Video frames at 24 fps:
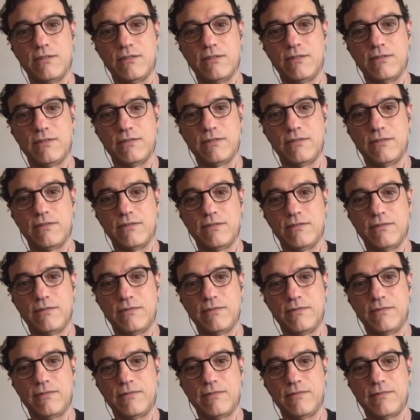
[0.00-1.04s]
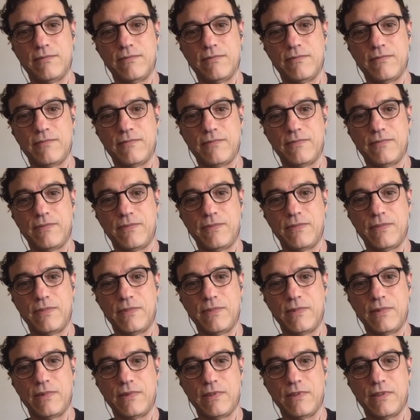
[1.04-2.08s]

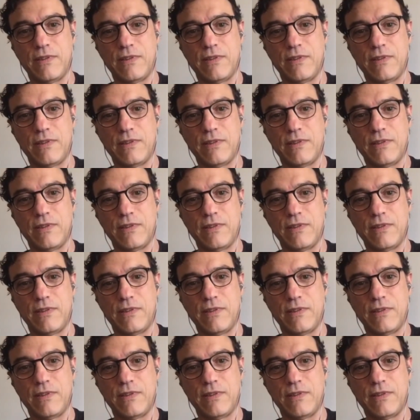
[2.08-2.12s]
Nobody speaks.